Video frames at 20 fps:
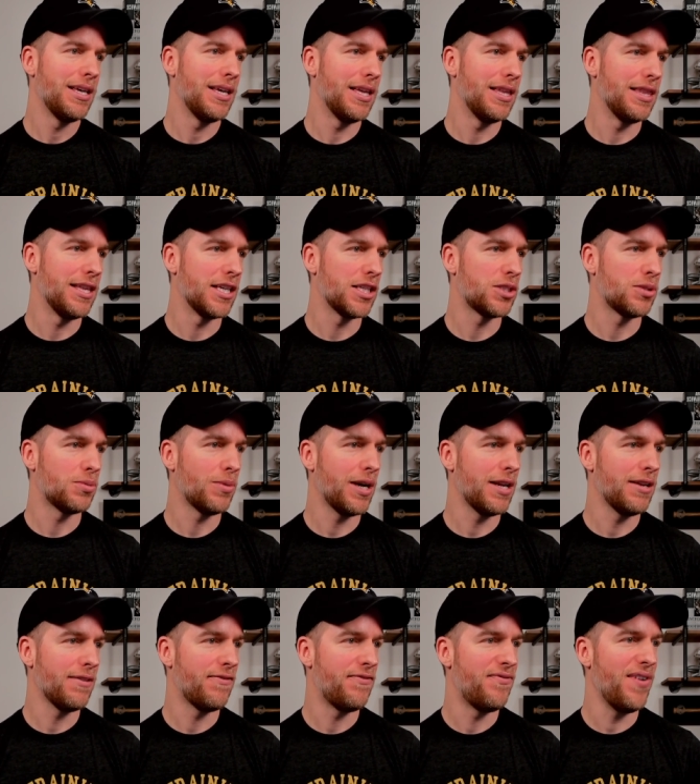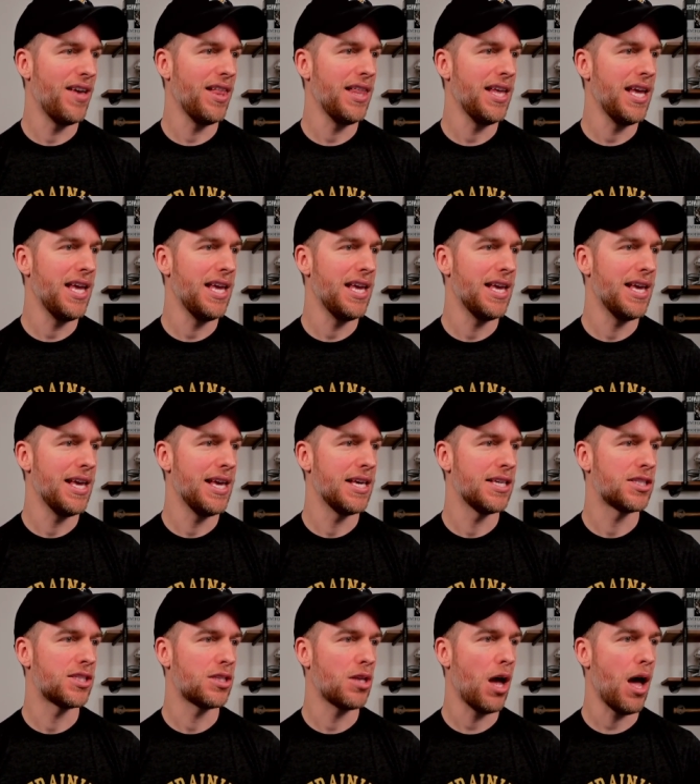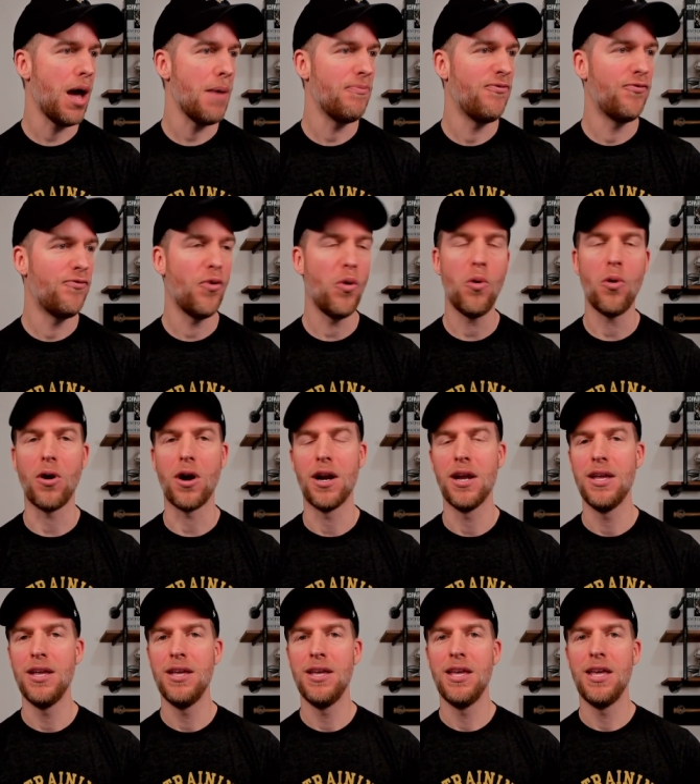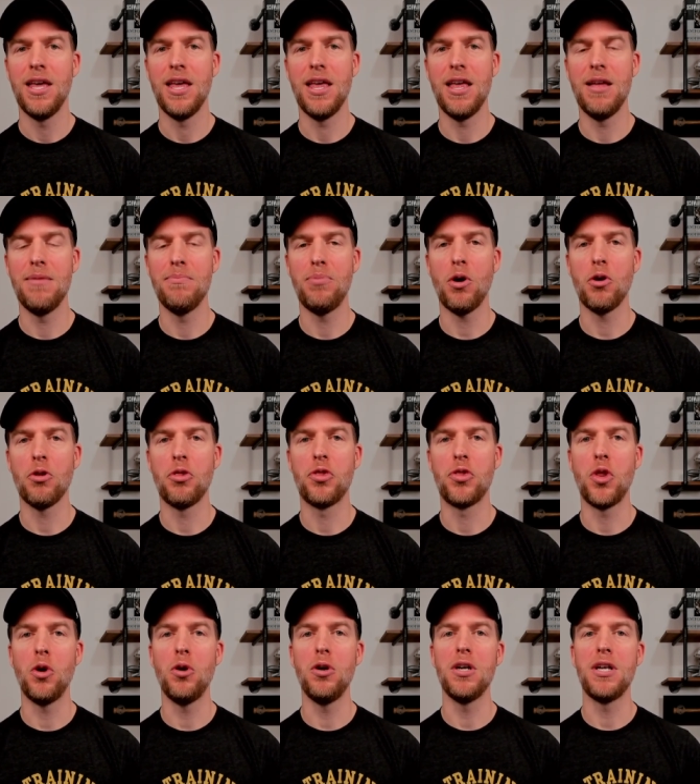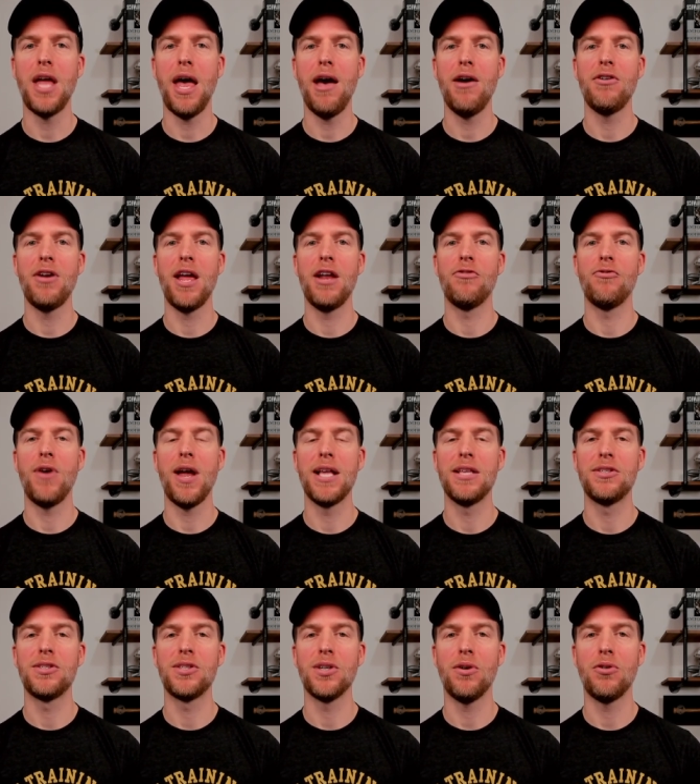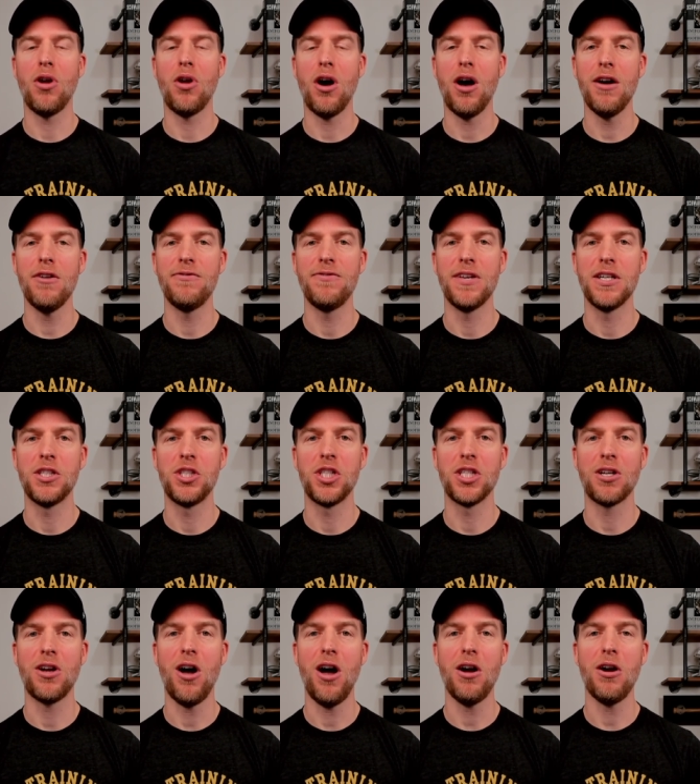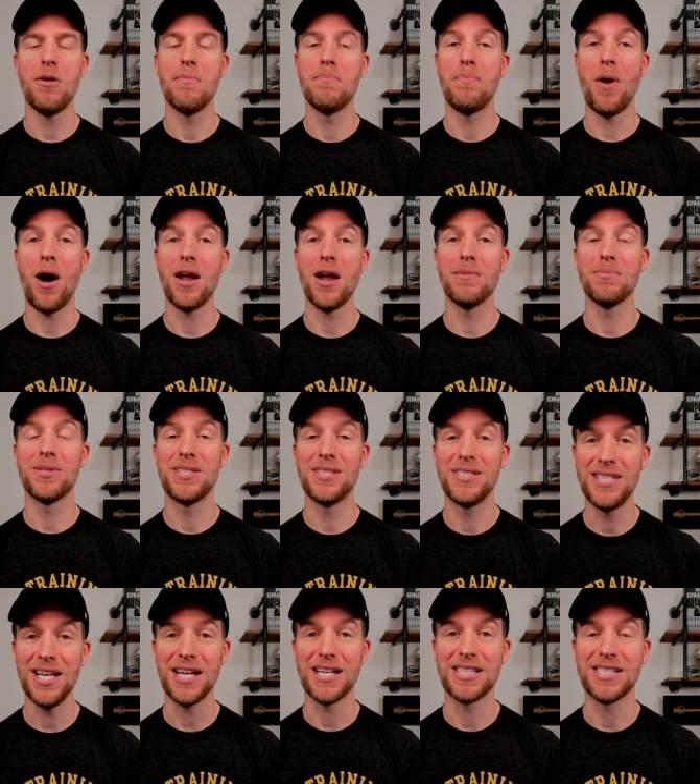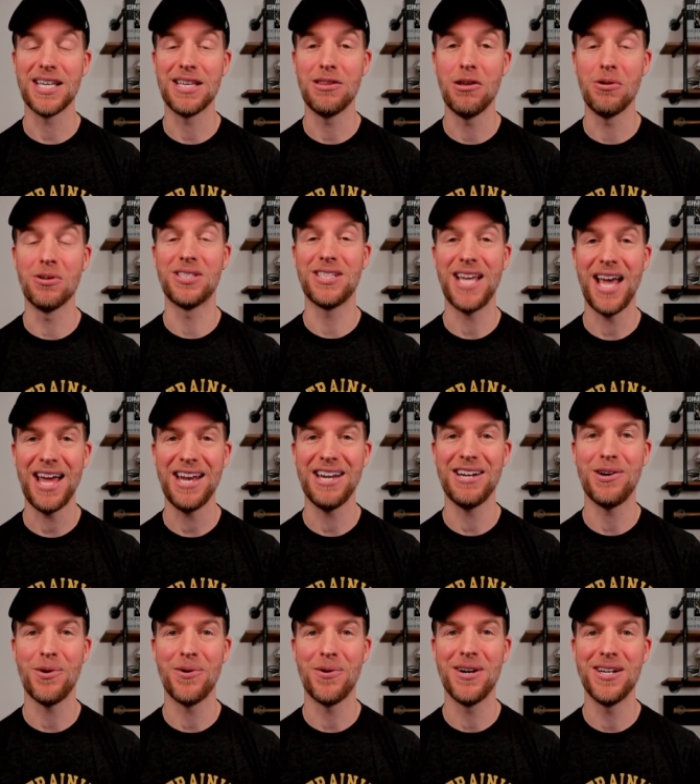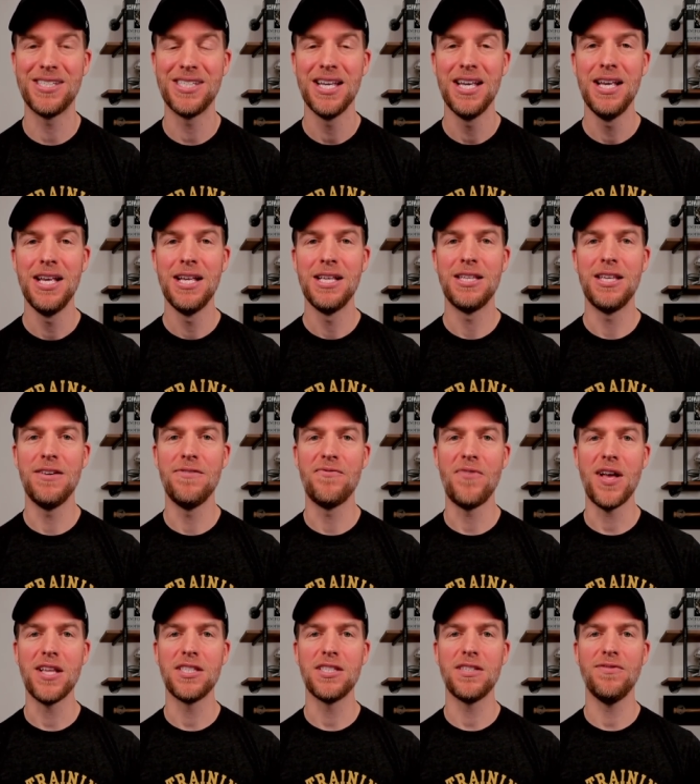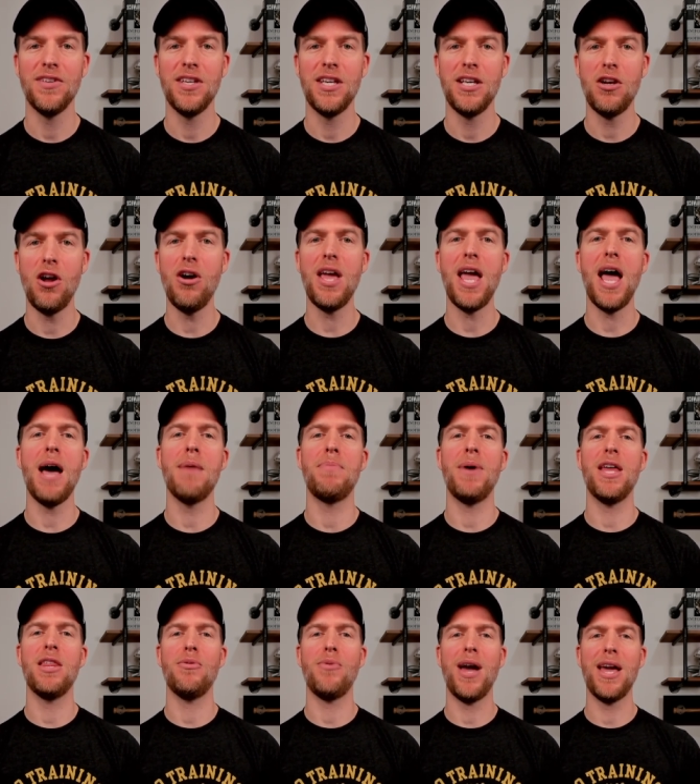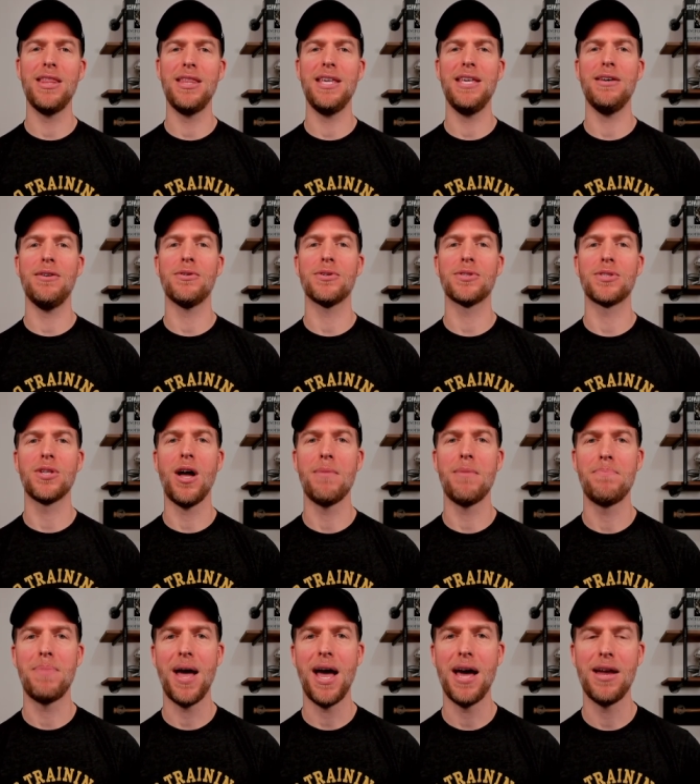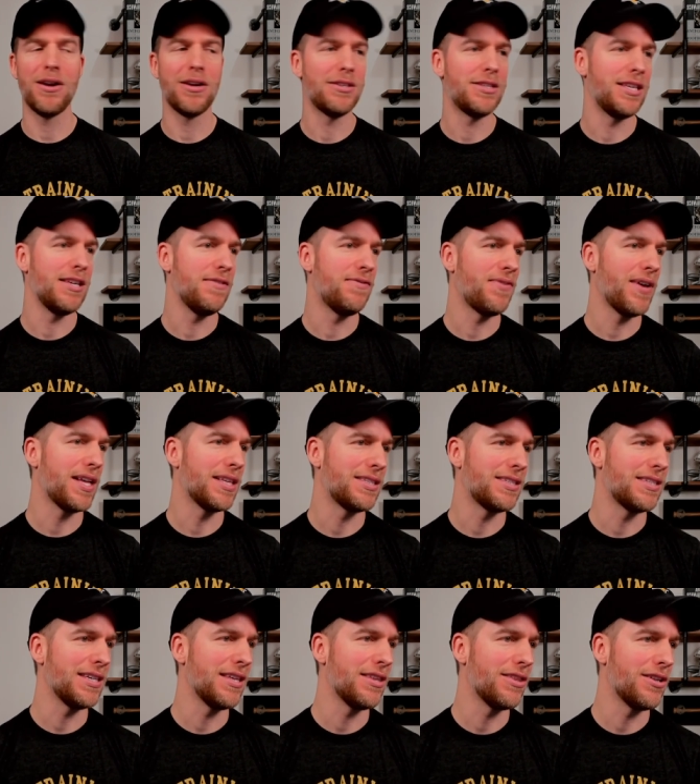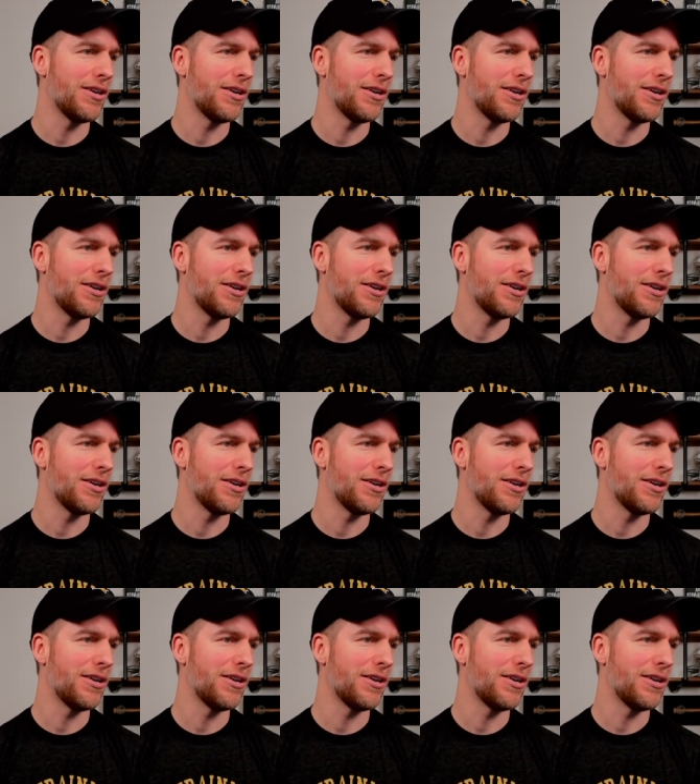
In this one, Philly is top four in both third down and red zone offense. Chicago bottom six in those categories defensively. And oh yeah, by the way, the Eagles not bad on defense either.